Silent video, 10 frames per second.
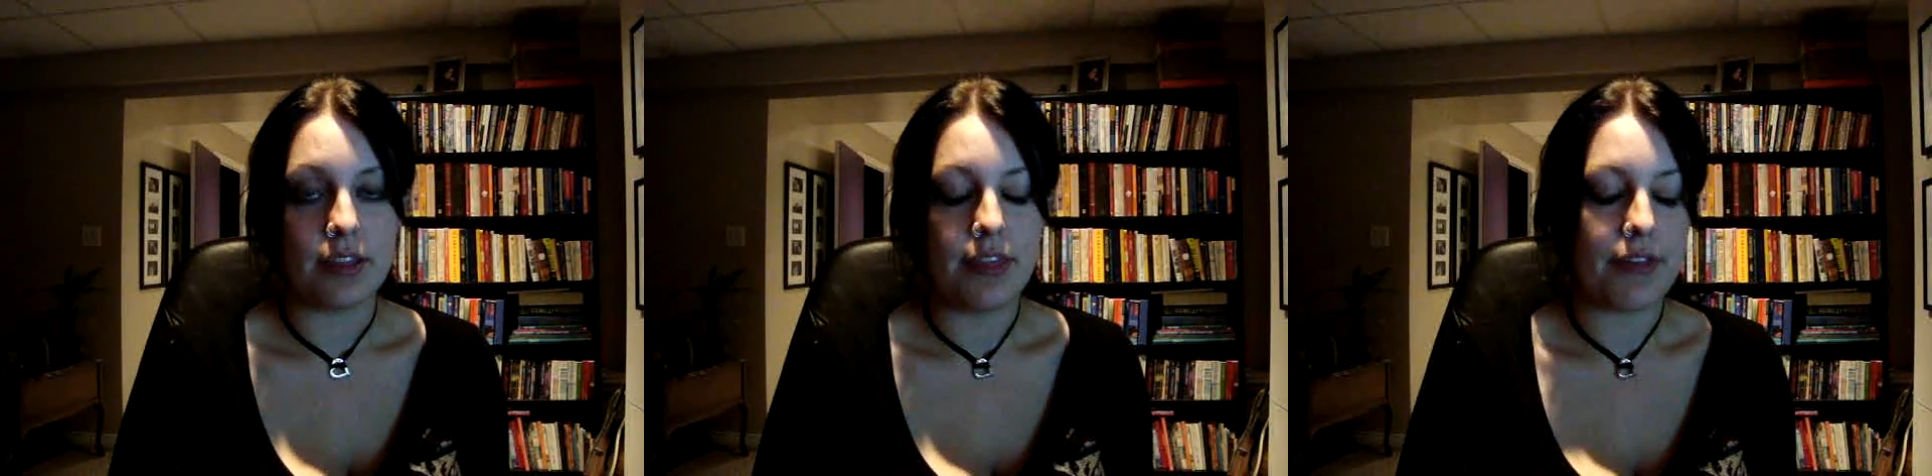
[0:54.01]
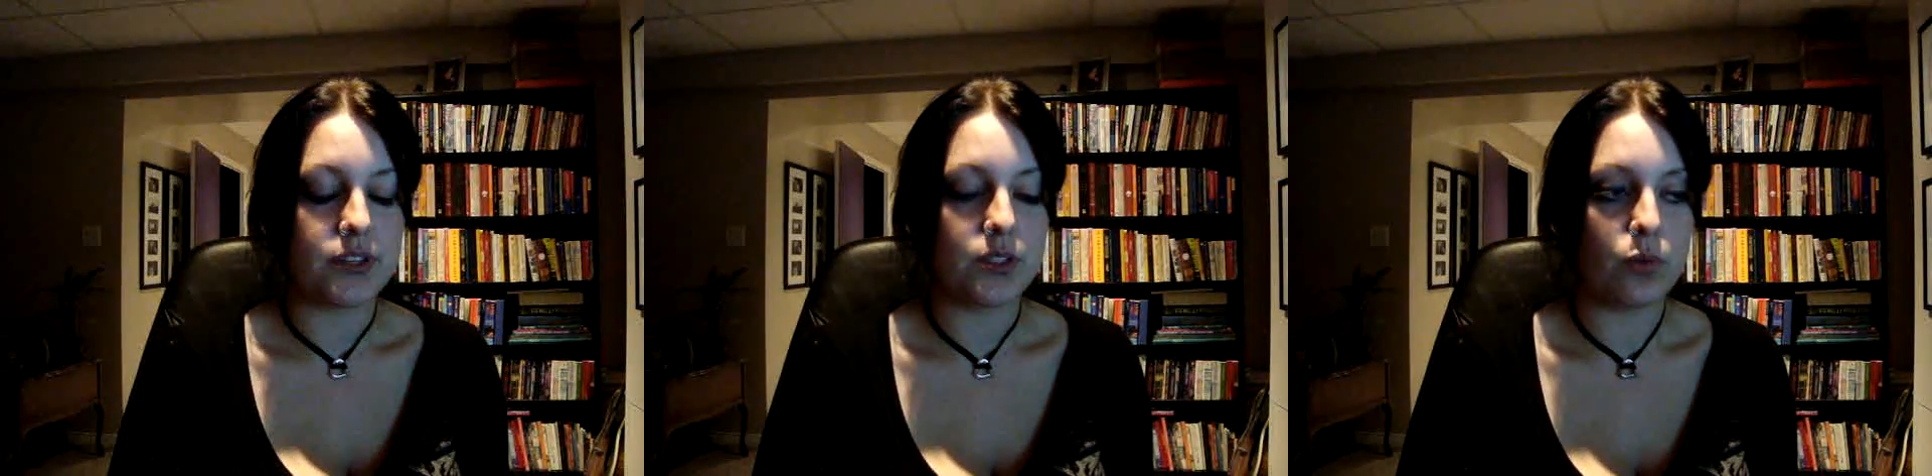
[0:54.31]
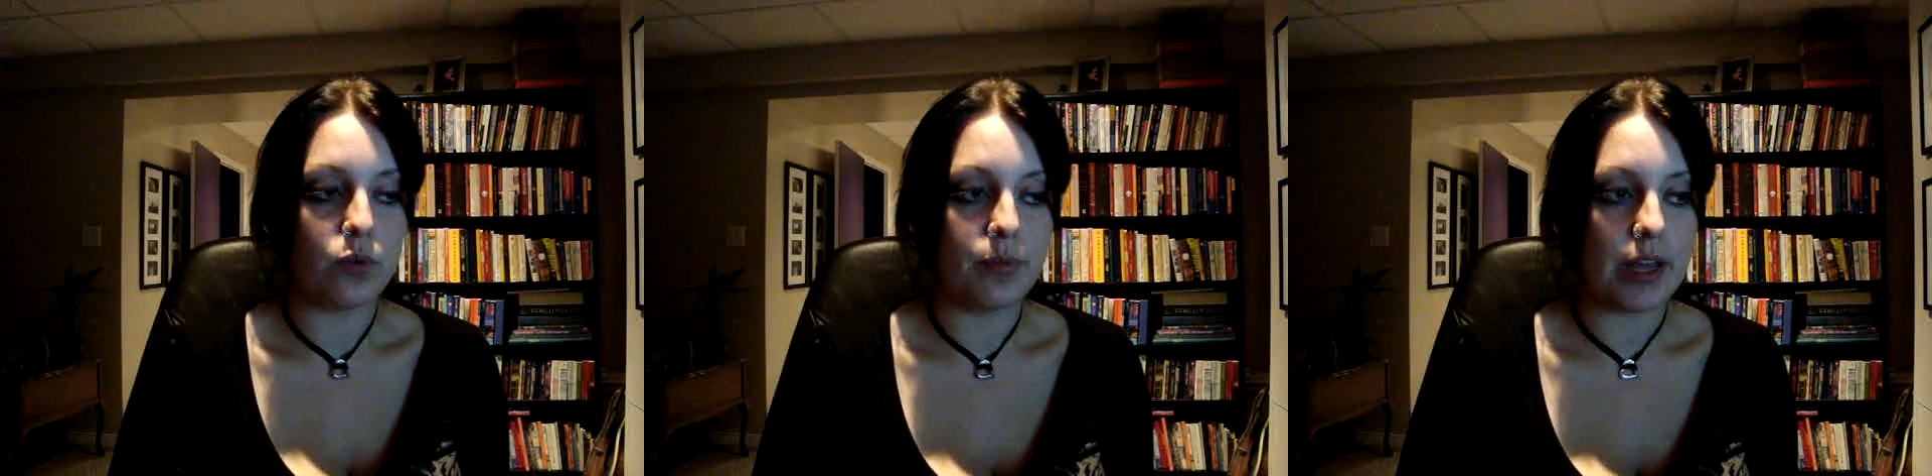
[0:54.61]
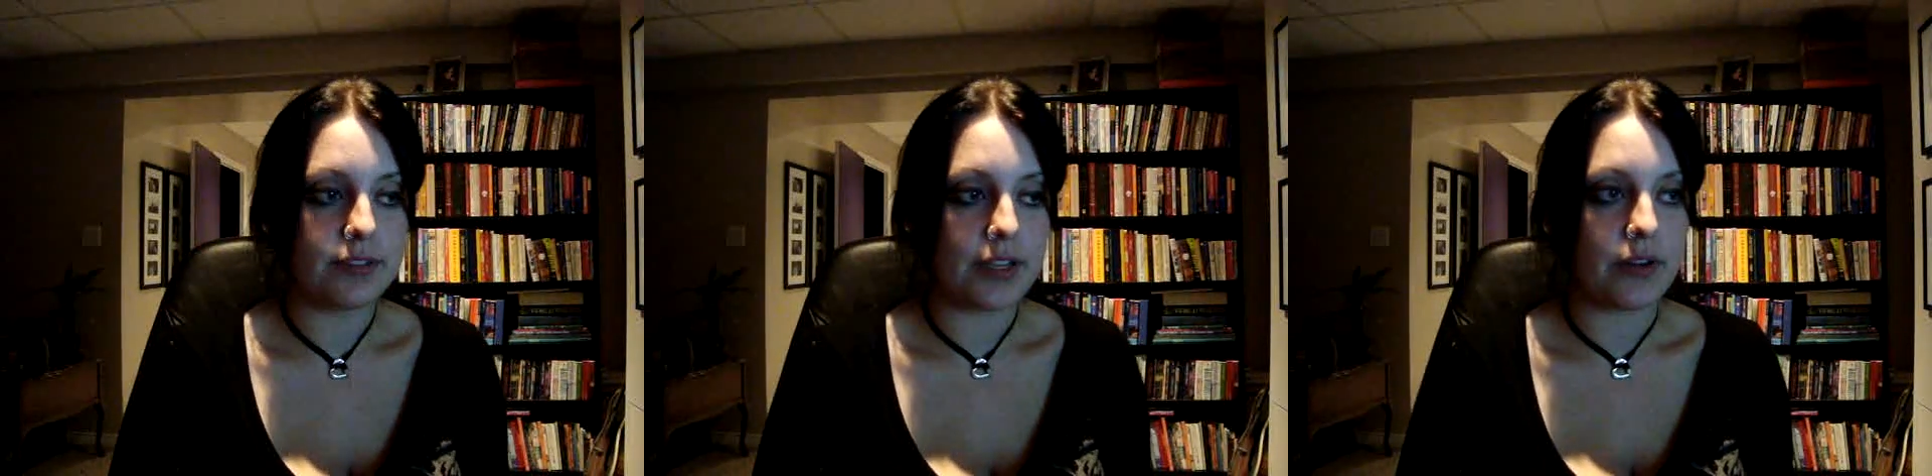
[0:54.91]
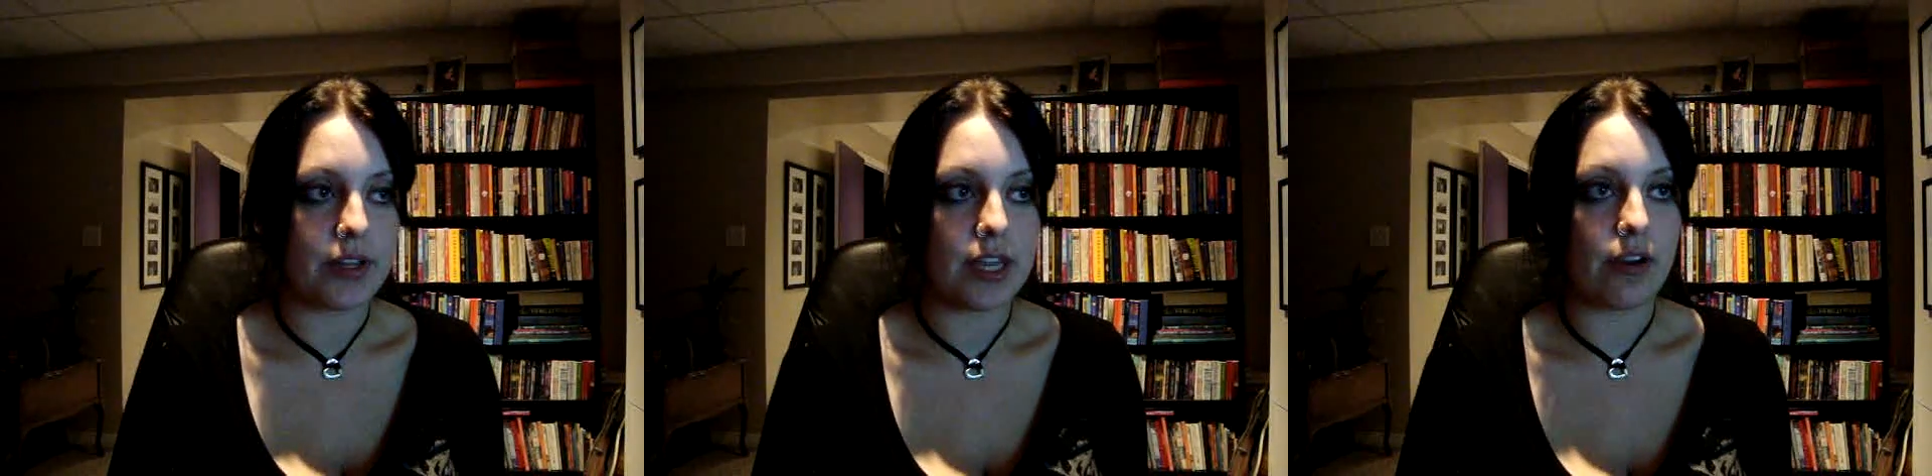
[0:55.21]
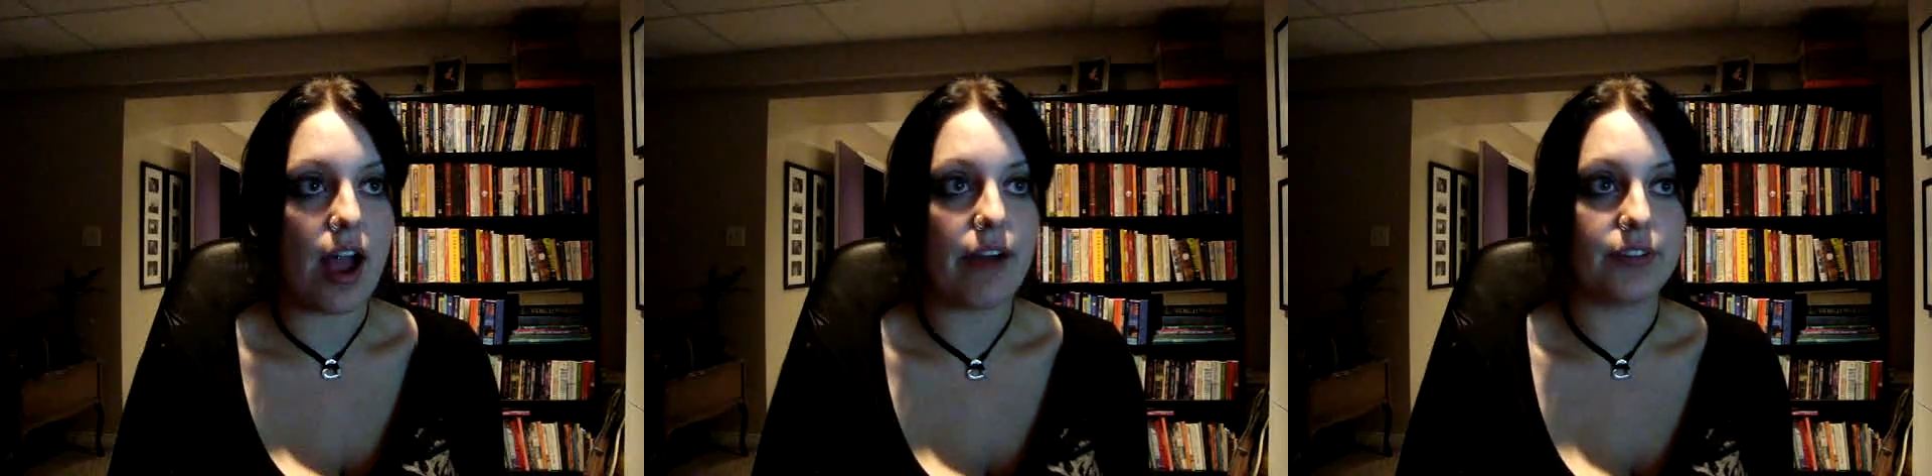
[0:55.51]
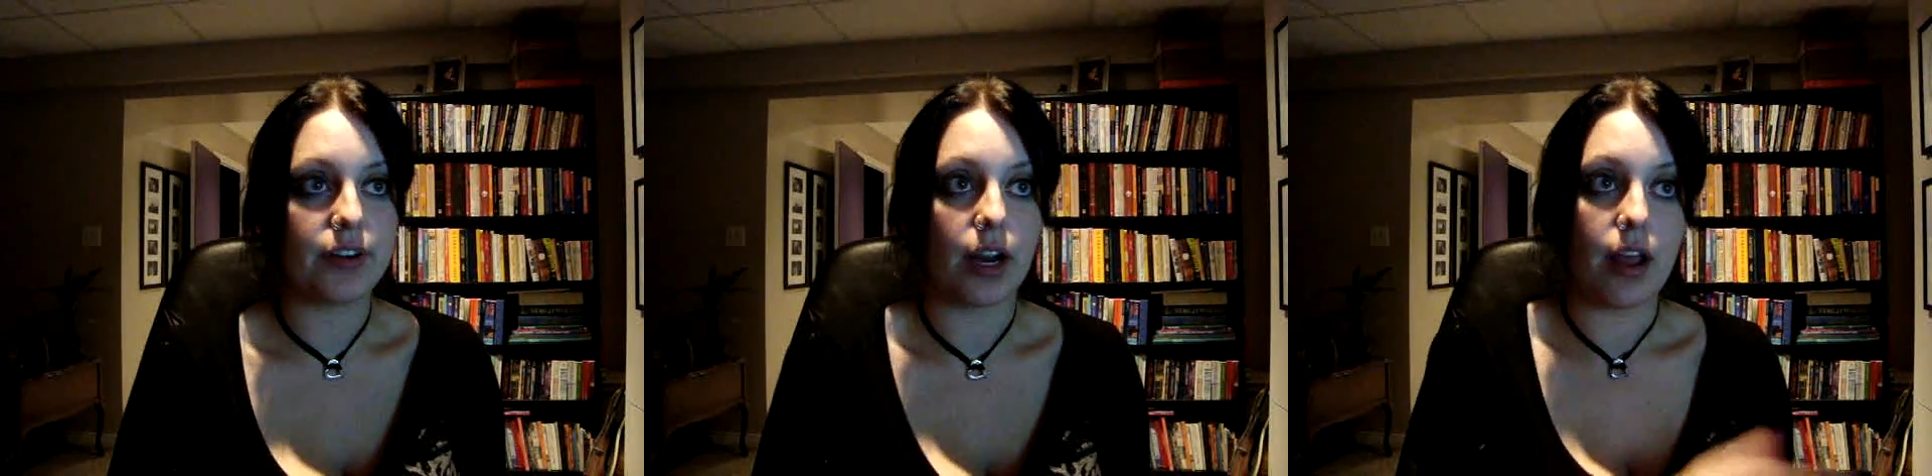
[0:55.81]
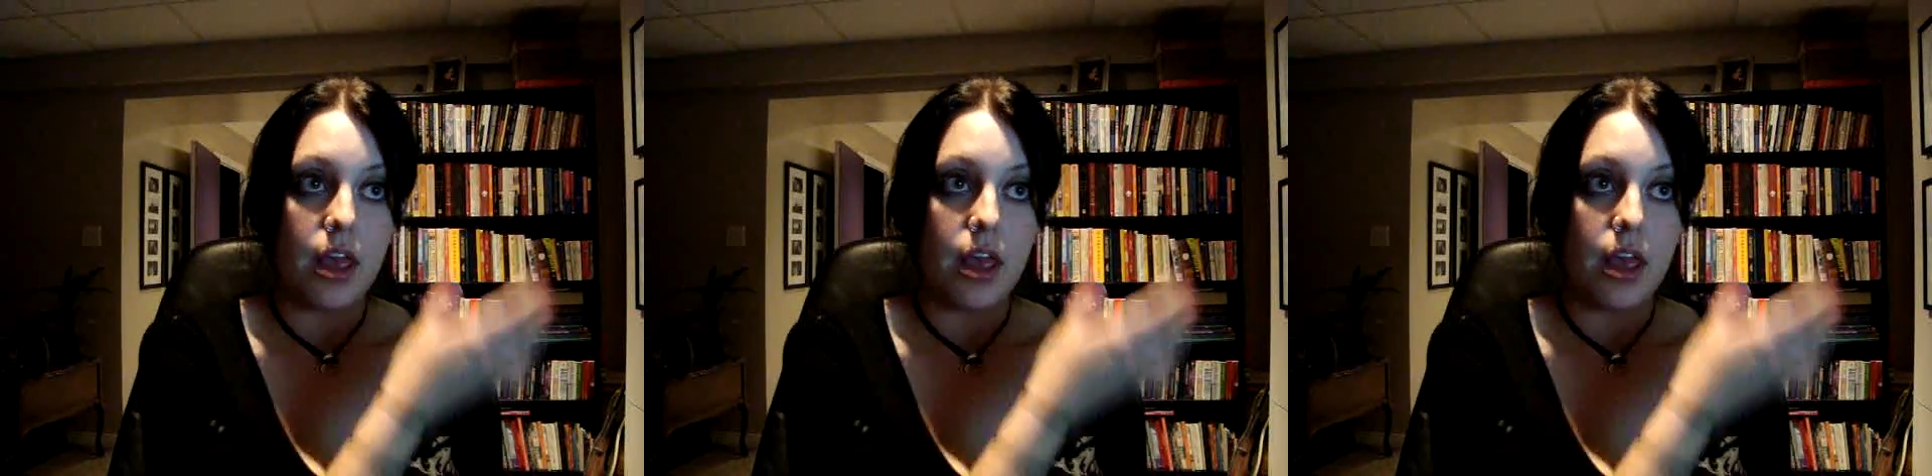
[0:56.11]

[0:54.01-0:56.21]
that the school mailed out a year after.